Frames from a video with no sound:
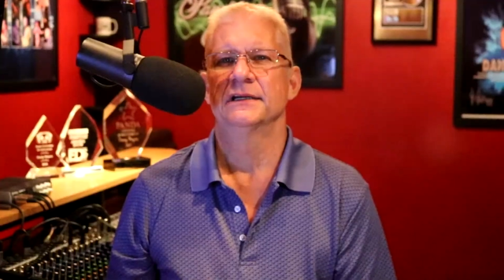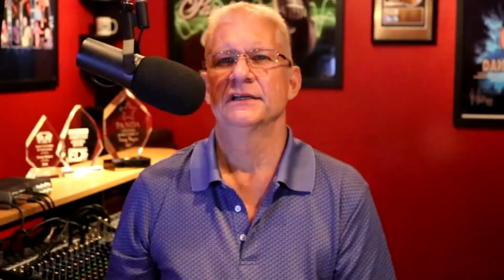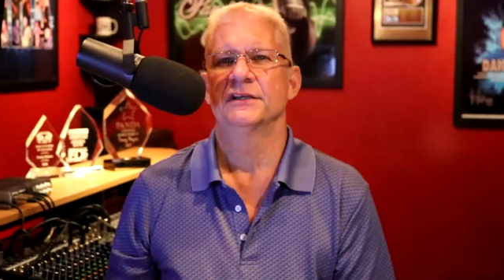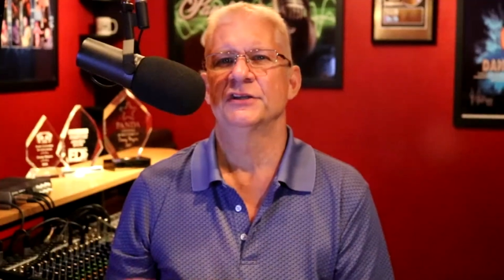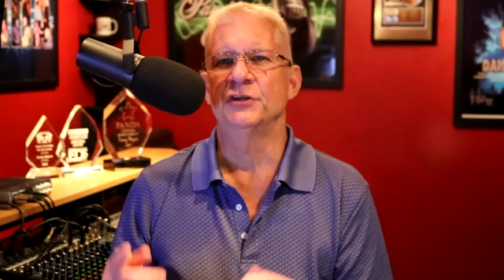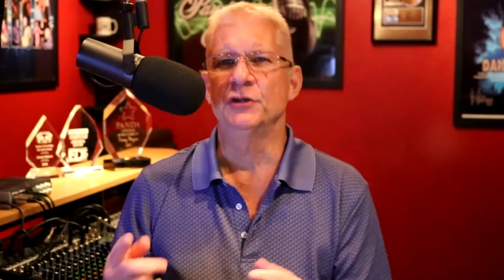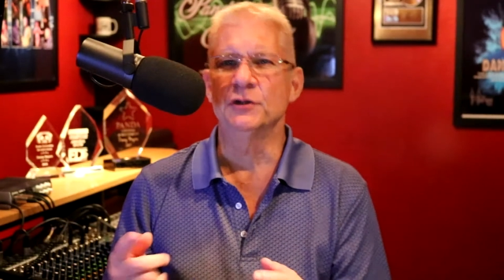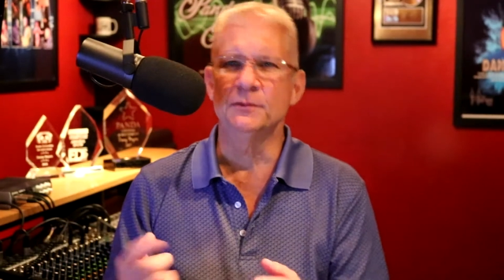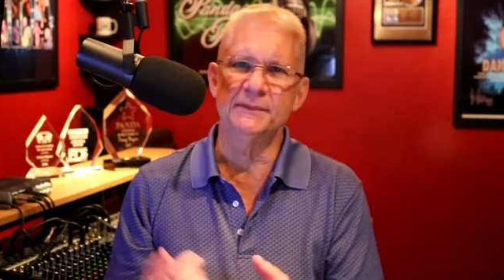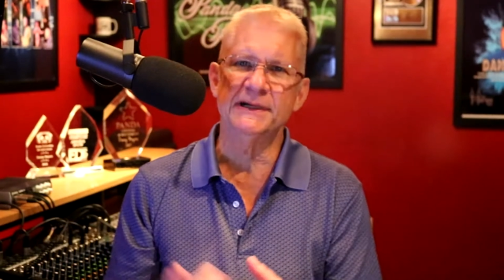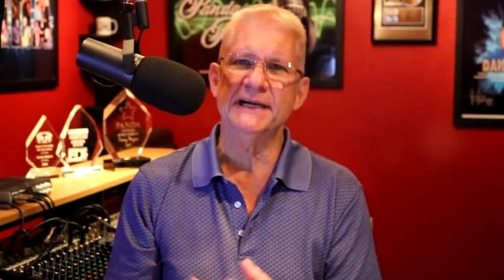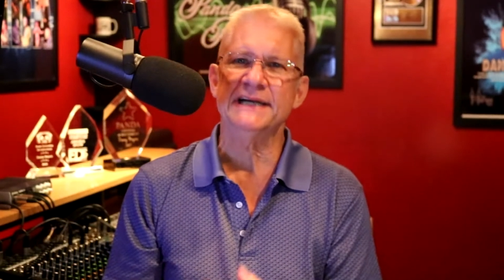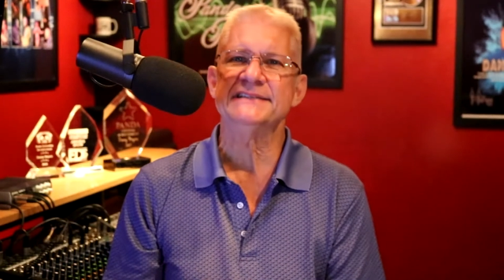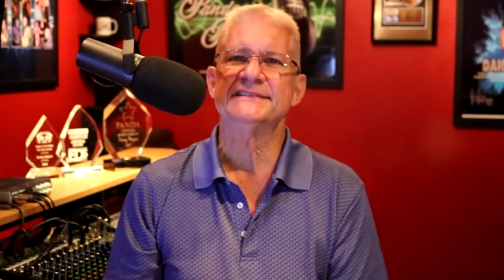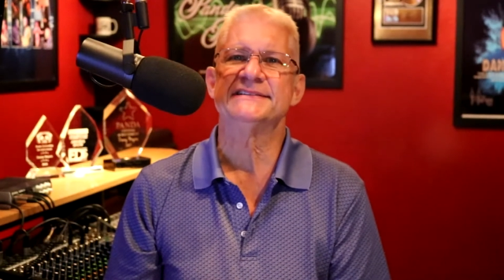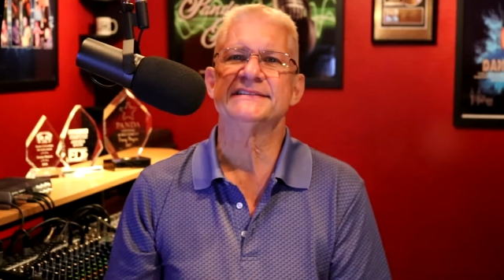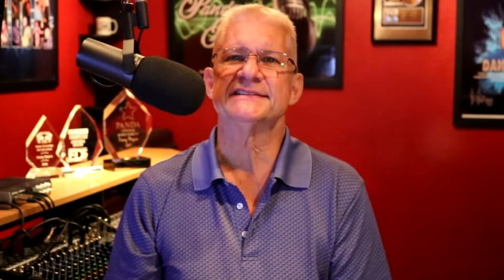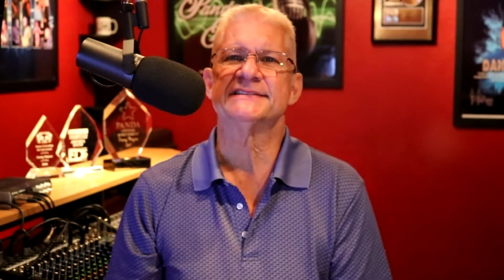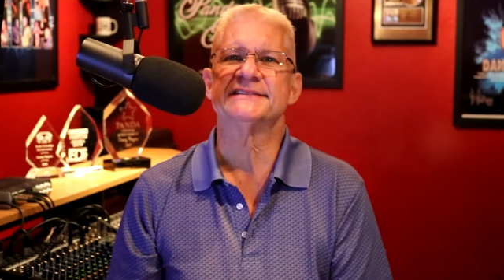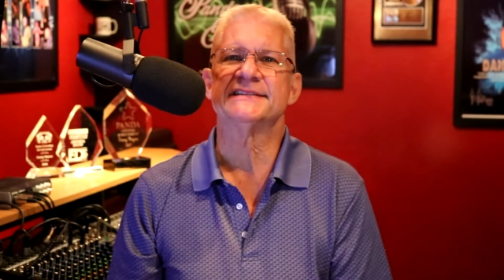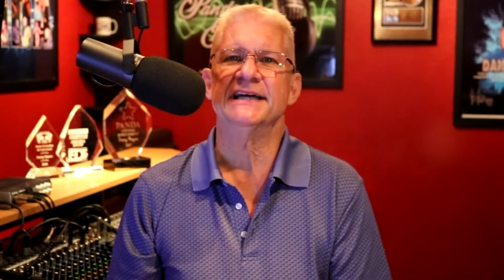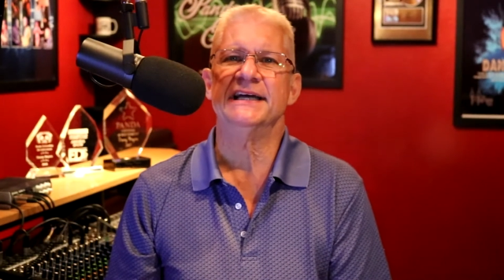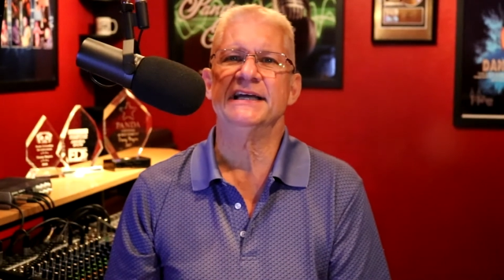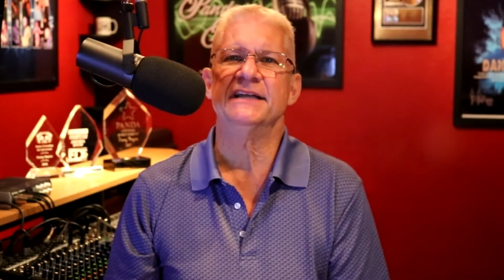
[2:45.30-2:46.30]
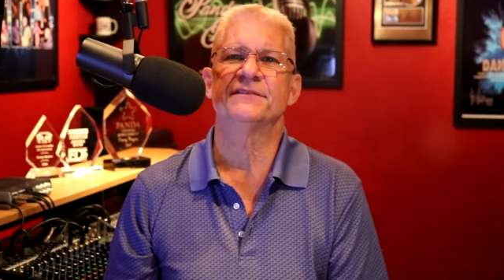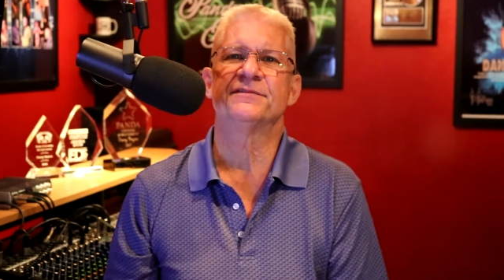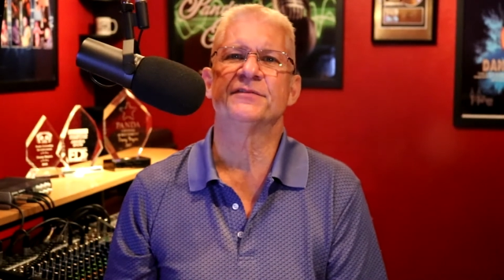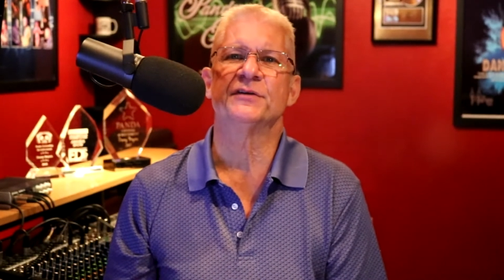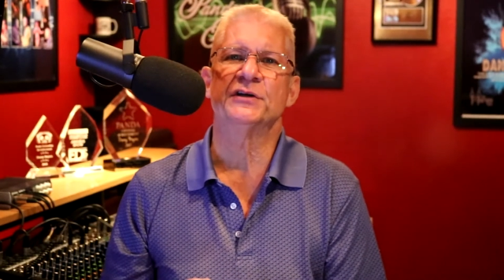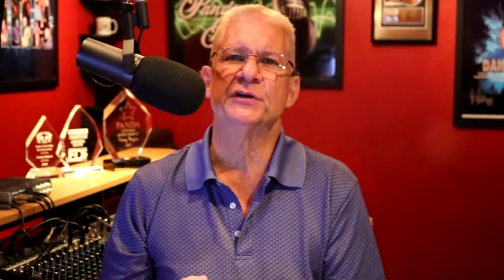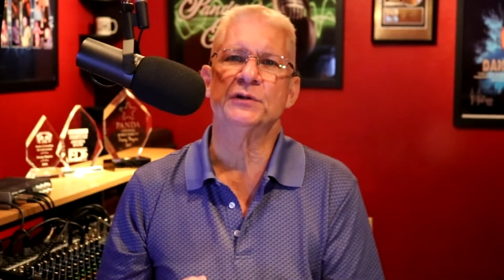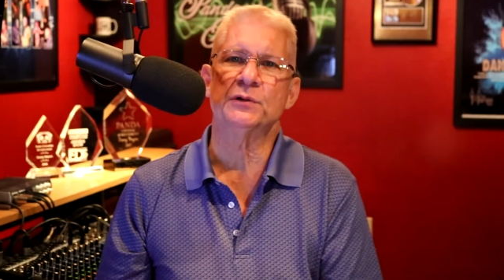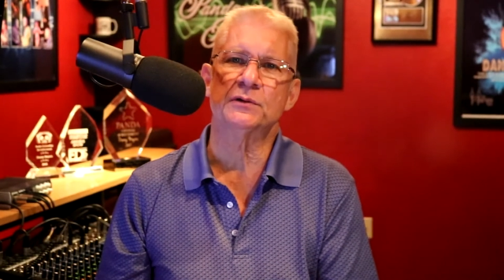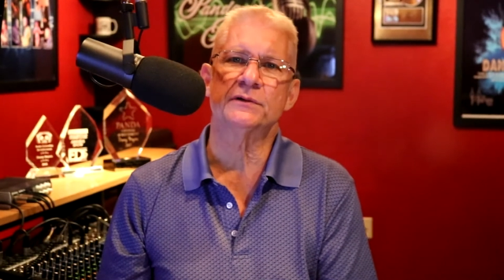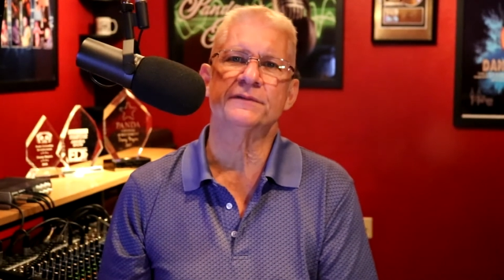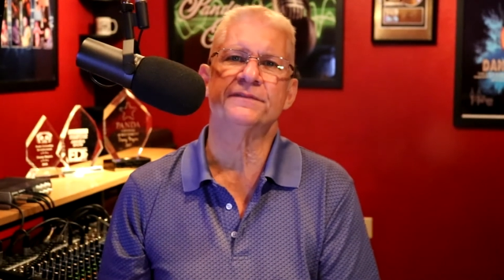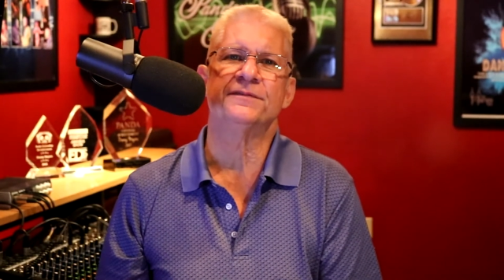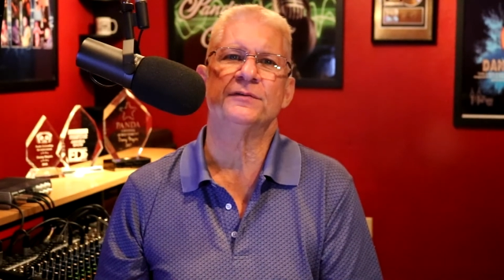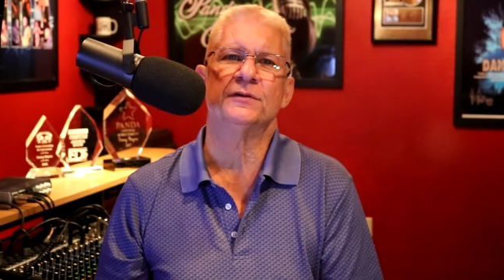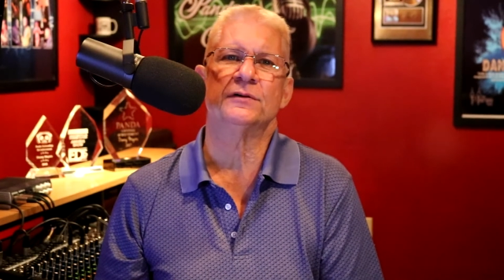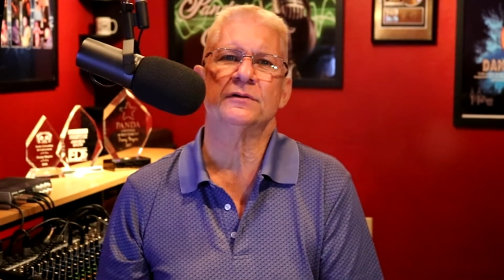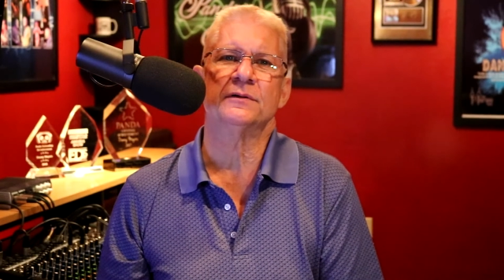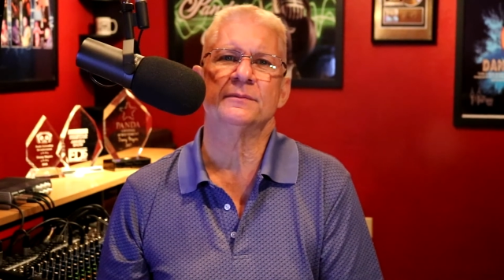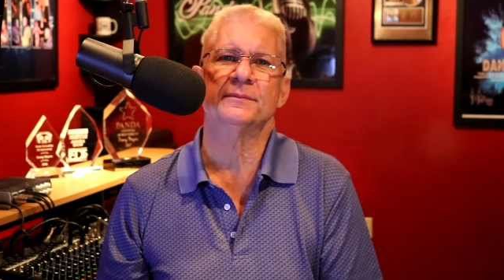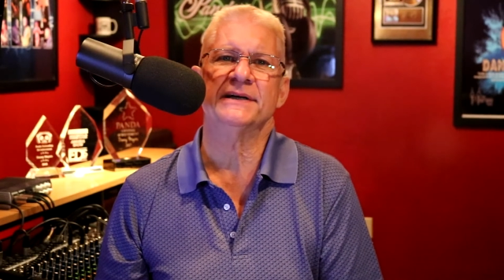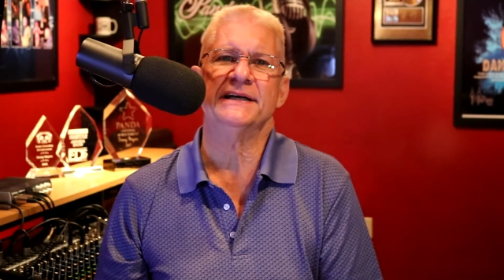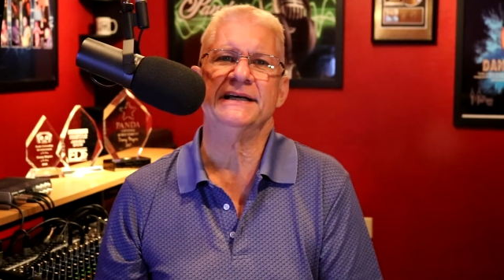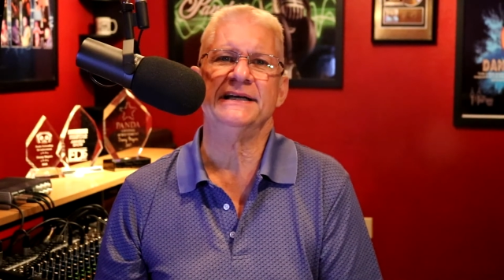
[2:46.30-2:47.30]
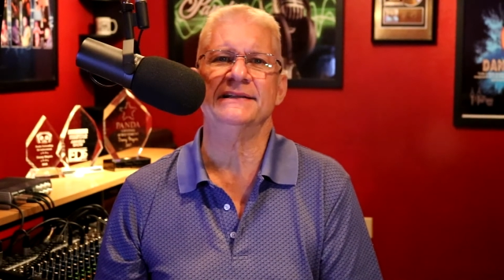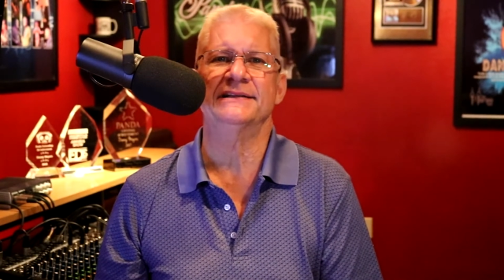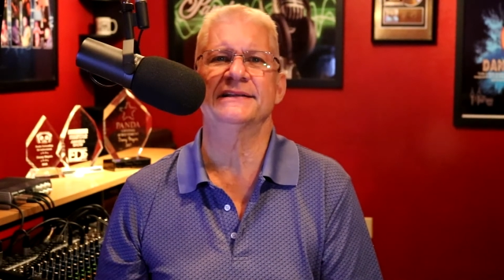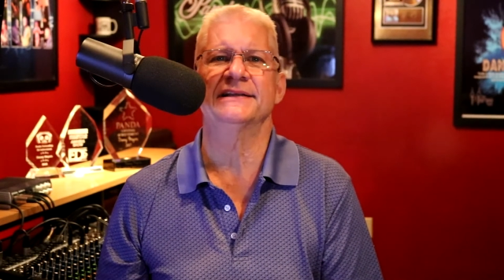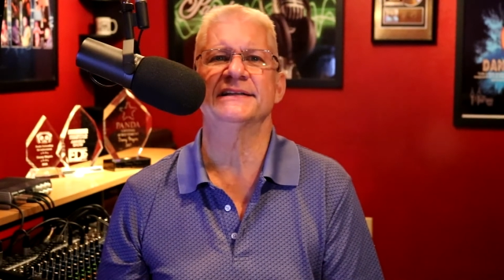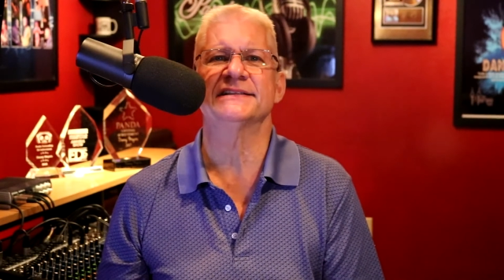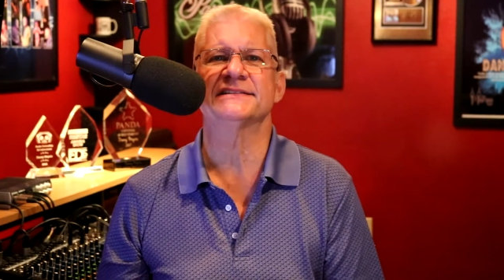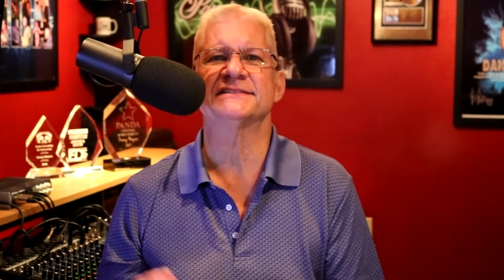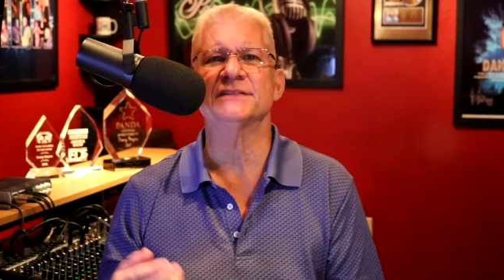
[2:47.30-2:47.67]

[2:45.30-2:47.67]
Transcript: You might decide for your format that